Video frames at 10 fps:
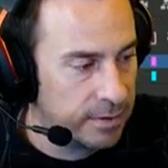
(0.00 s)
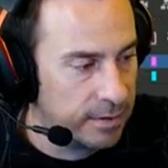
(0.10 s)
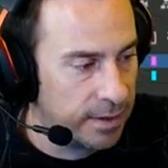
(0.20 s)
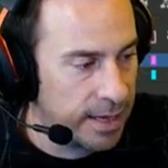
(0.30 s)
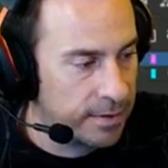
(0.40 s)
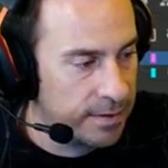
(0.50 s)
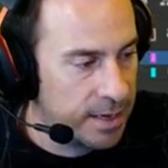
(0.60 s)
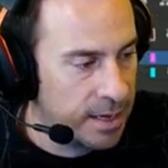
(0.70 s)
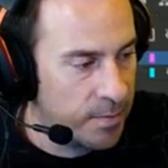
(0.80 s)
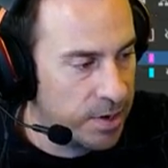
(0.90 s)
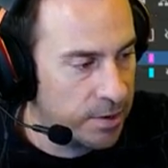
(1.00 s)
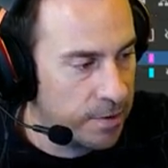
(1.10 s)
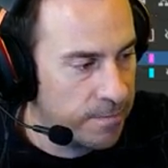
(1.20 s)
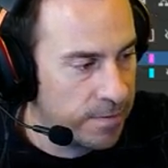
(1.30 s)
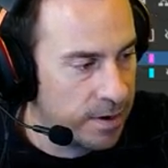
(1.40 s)
little angle thing. And when you're
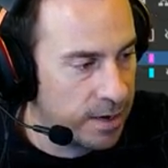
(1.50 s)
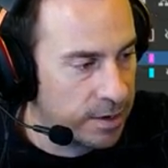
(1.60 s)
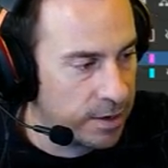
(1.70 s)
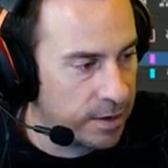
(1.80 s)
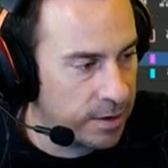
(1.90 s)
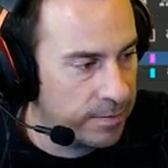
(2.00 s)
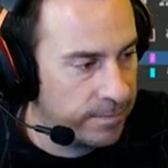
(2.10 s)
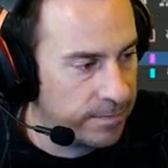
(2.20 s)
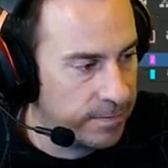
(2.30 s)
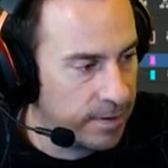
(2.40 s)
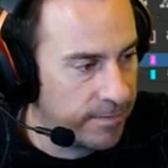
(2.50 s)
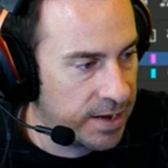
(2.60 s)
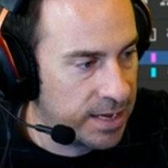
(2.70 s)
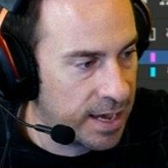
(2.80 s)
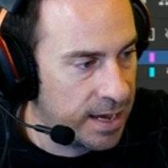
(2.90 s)
over a curve of
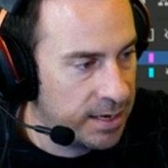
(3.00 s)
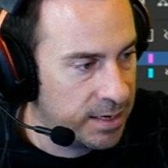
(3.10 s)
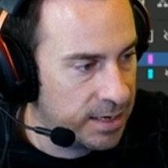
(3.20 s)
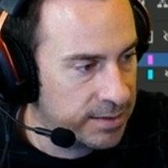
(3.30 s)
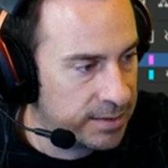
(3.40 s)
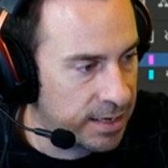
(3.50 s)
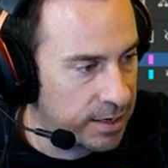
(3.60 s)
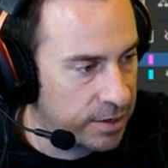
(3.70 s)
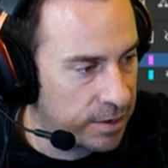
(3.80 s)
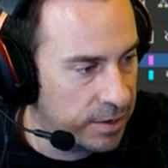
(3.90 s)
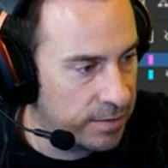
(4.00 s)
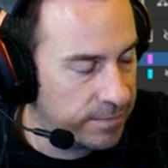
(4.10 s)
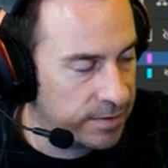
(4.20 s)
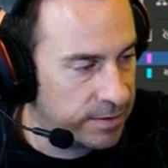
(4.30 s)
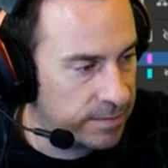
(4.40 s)
any kind, it's like a
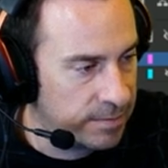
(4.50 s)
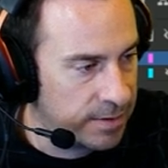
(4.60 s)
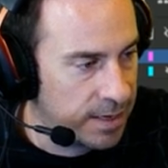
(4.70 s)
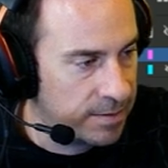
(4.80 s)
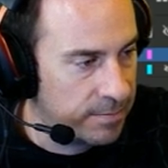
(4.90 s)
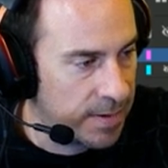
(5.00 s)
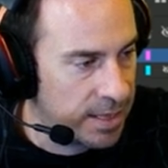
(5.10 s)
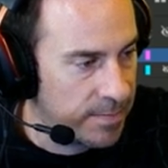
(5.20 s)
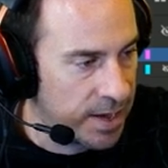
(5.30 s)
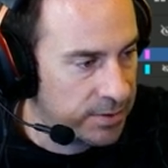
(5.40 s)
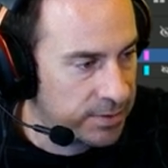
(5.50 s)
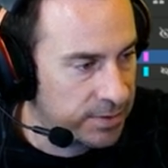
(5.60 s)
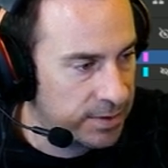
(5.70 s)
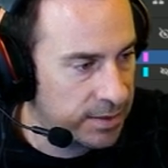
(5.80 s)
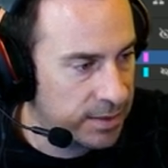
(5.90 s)
curved thing by the mouse,
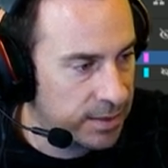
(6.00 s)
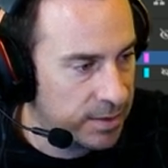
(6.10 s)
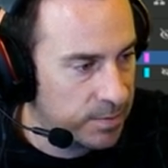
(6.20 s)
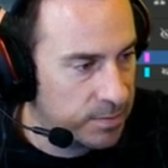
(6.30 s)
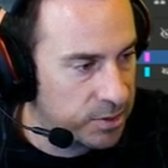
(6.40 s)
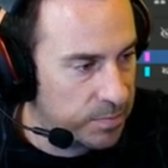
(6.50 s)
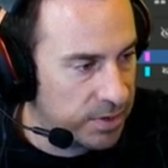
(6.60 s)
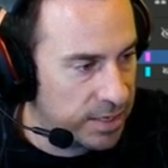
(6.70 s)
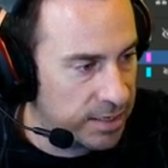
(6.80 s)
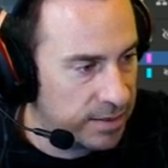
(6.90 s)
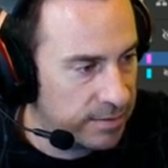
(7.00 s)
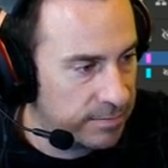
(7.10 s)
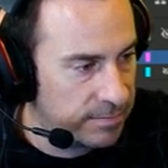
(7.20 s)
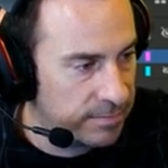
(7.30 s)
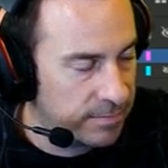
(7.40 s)
which is pretty
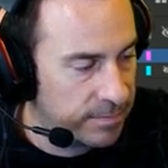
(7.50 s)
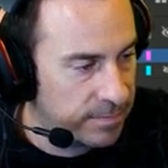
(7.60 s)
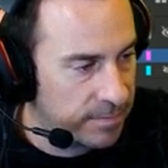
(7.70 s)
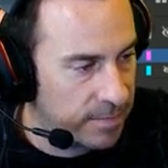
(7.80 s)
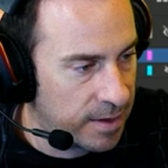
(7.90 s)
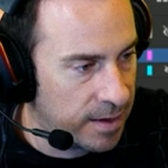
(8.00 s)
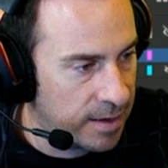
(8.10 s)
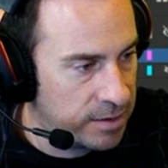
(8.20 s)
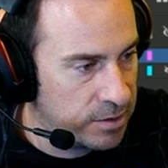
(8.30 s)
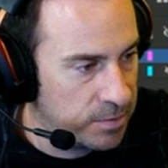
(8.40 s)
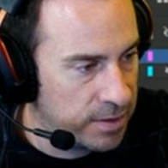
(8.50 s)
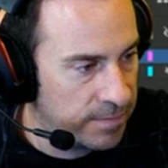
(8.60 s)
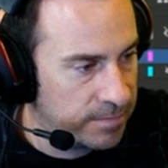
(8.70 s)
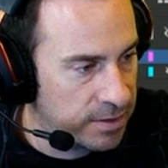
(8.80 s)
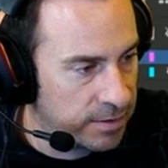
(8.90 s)

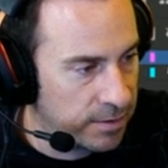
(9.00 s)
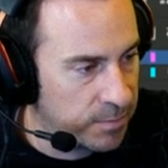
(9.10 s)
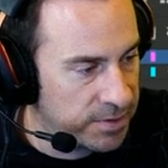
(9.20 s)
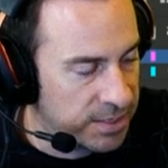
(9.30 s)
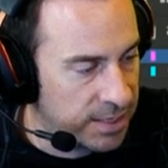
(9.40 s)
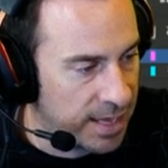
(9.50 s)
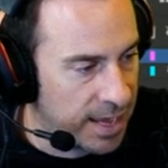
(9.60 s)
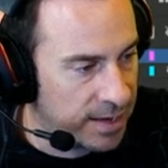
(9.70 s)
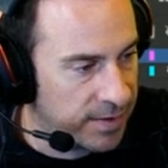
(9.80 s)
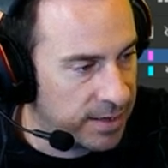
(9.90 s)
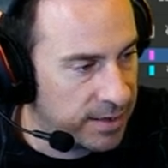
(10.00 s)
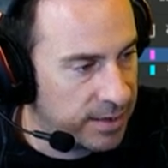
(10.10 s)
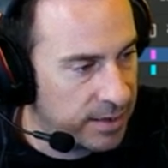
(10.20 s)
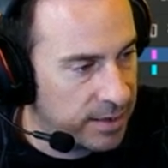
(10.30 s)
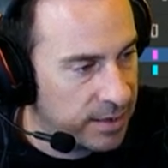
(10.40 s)
intuitive to learn once you get the hang of it.
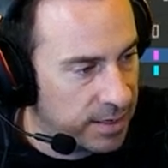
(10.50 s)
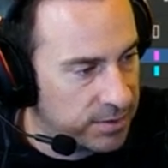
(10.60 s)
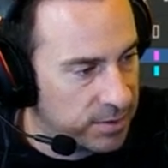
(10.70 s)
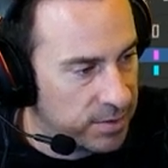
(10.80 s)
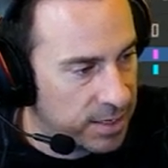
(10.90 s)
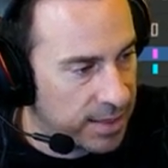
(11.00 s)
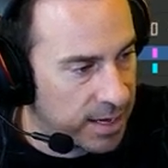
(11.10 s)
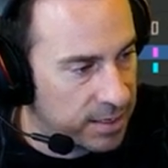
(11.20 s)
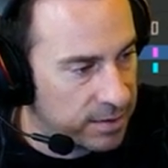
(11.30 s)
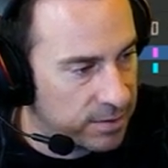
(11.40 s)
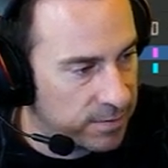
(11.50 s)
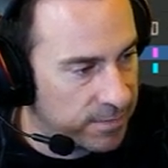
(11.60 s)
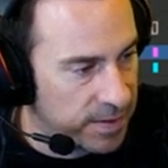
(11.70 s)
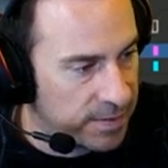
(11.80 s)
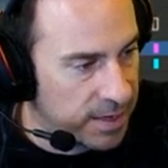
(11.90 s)
And so you can like do
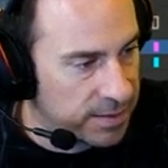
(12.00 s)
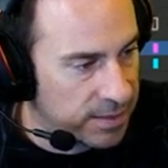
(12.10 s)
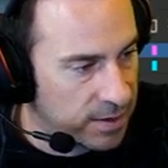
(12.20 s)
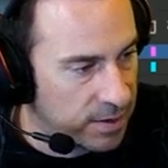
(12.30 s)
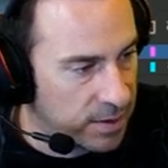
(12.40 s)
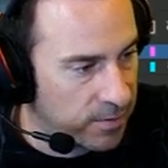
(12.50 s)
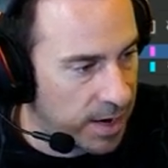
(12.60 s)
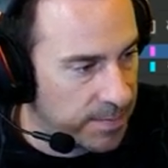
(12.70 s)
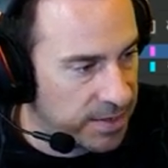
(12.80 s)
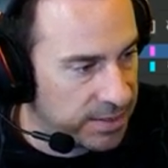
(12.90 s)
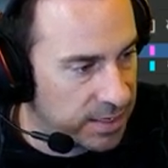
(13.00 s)
fun things, like you can grab these